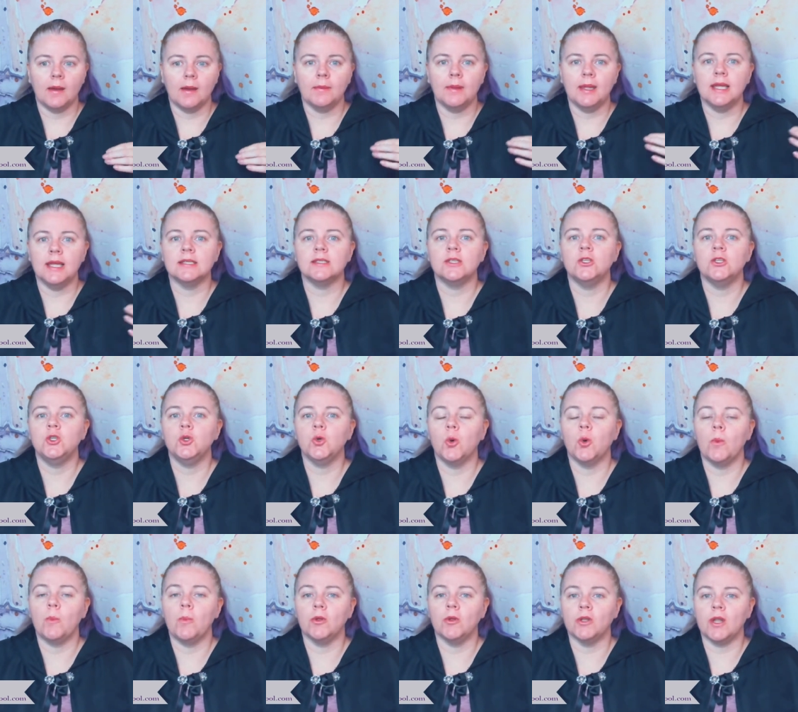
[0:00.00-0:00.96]
is a
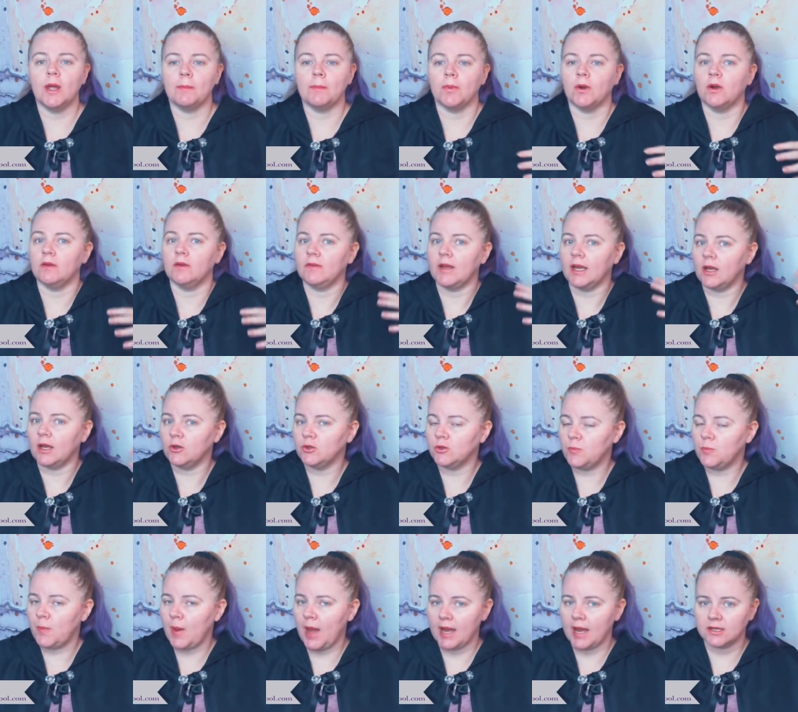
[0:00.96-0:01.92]
doable number. It goes
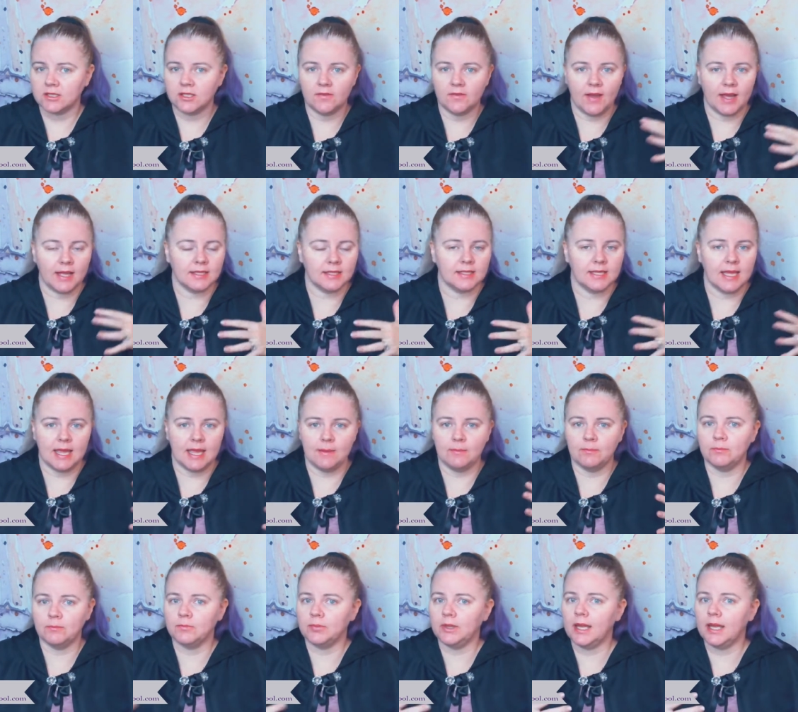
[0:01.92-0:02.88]
back to that
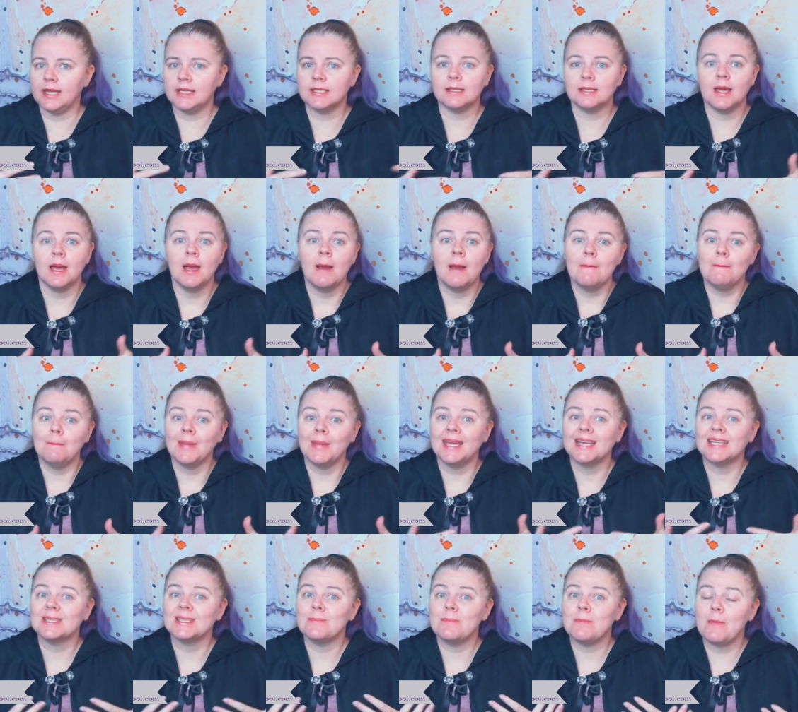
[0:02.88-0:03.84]
same place,
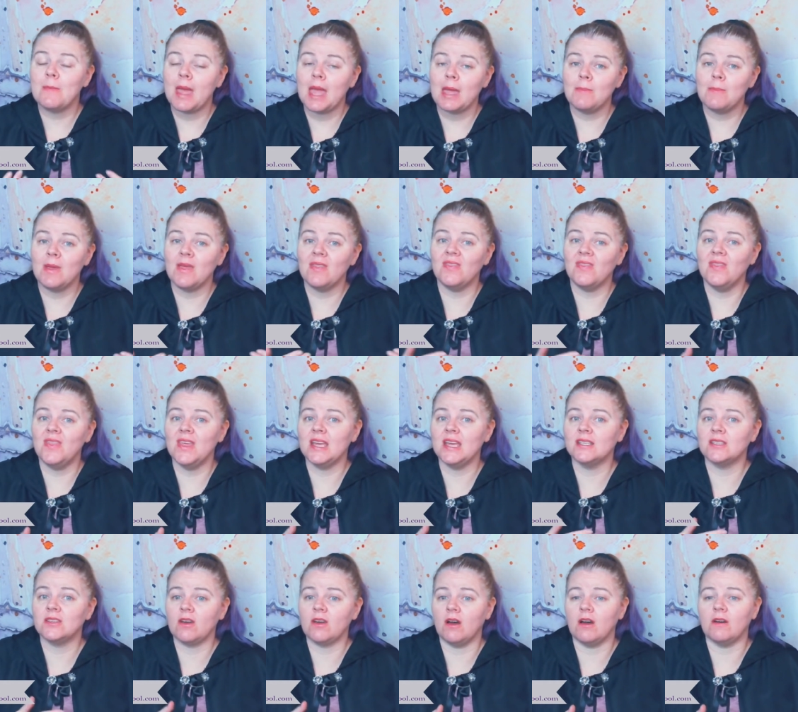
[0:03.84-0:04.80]
because maybe
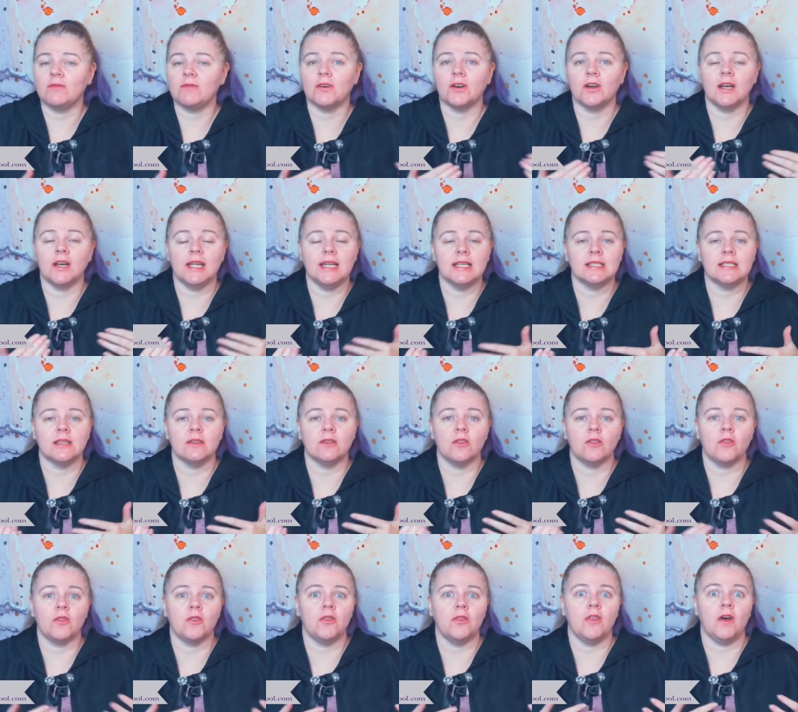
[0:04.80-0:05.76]
this offer isn't
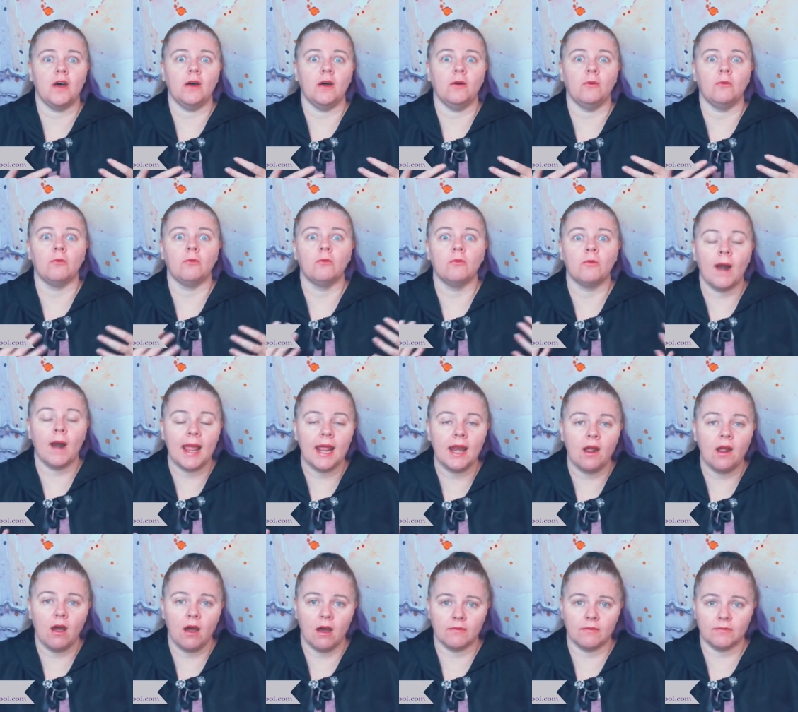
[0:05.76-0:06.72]
the right
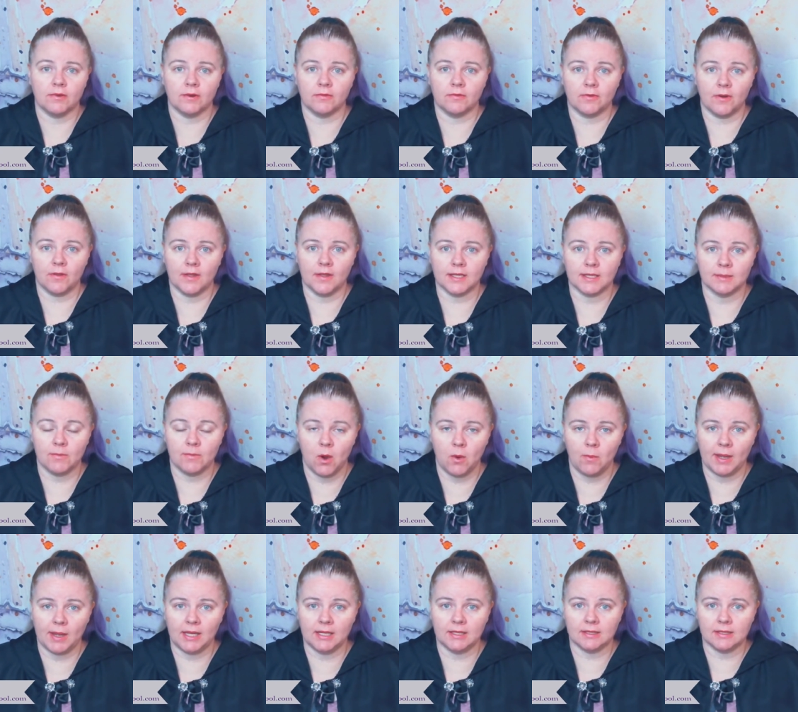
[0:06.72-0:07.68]
offer for this
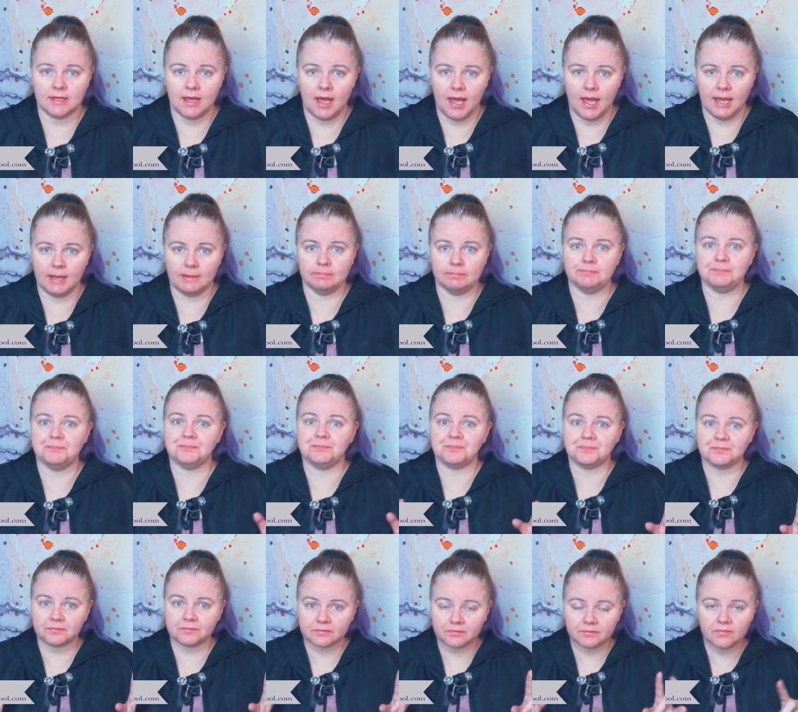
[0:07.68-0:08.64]
moment in time.
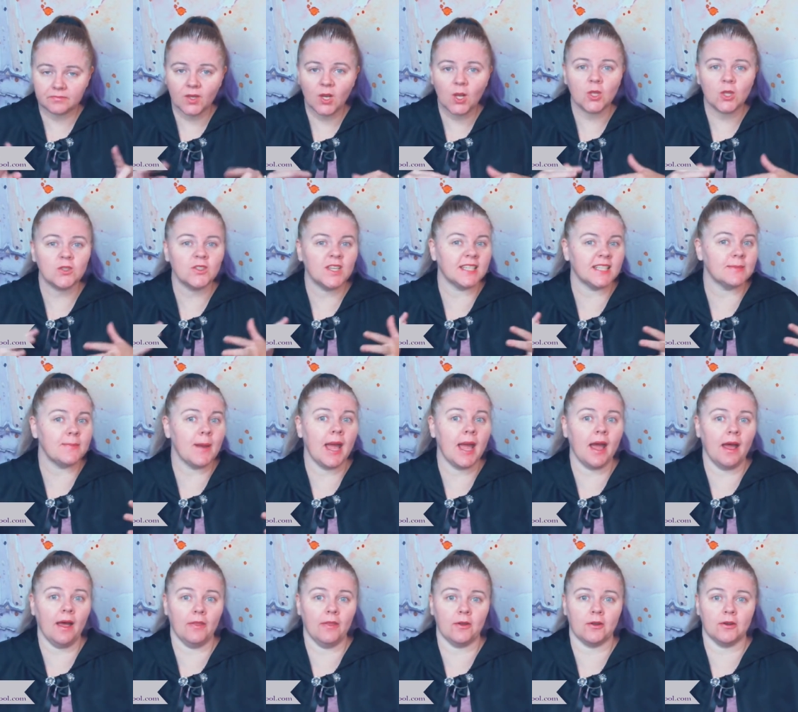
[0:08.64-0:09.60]
That's my
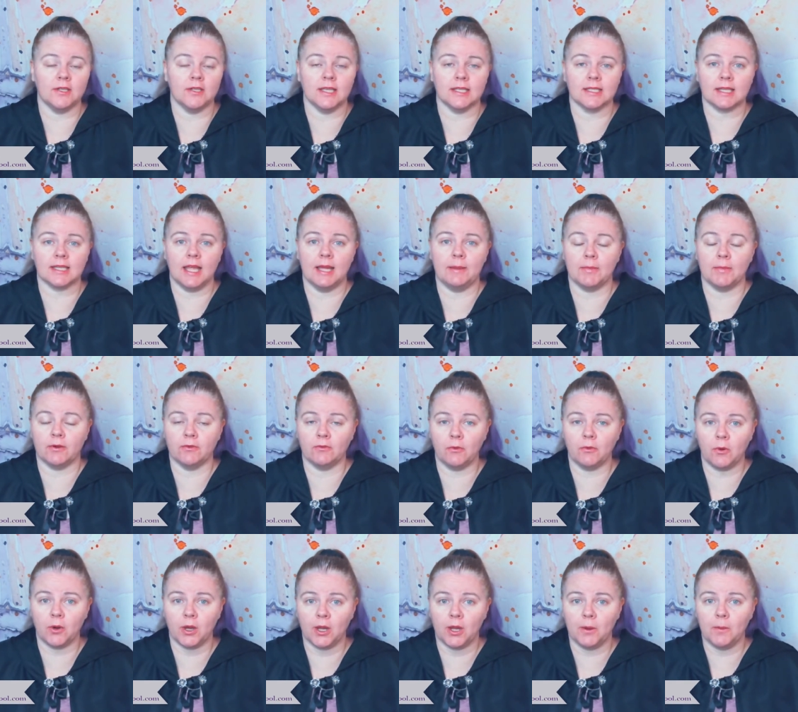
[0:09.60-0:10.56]
other disclaimer
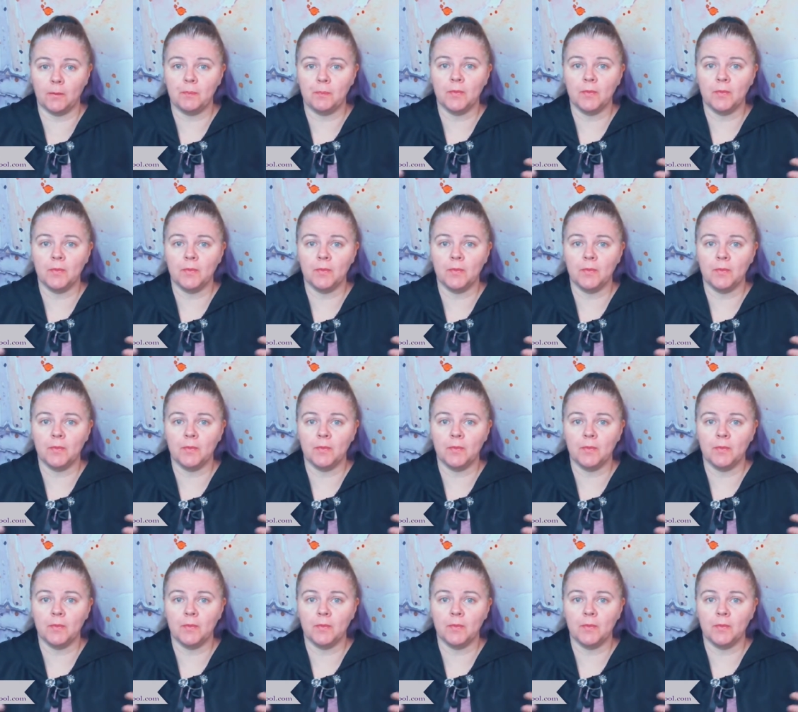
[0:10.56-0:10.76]
for you.